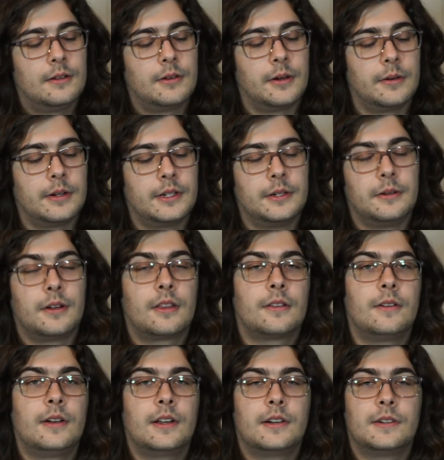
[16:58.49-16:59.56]
we would do
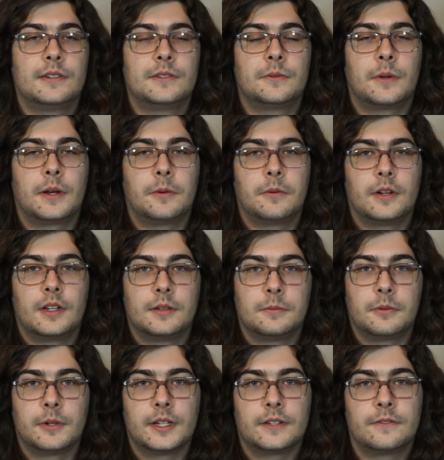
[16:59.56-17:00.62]

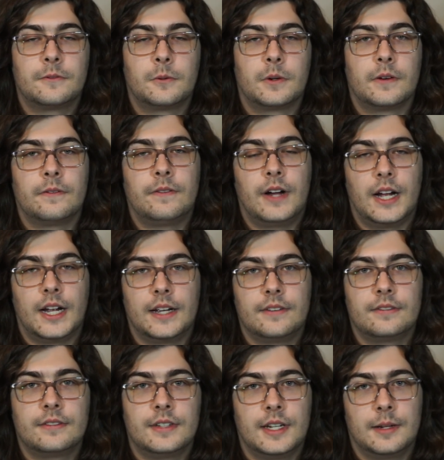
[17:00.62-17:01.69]

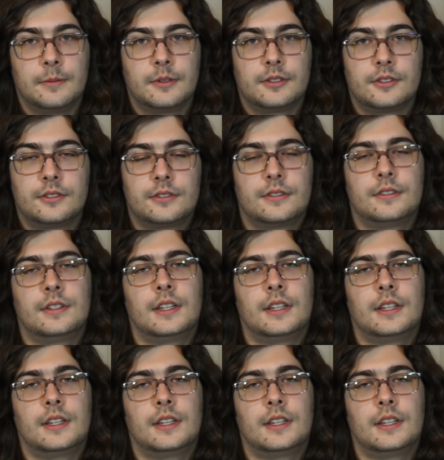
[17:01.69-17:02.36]
321.45 damage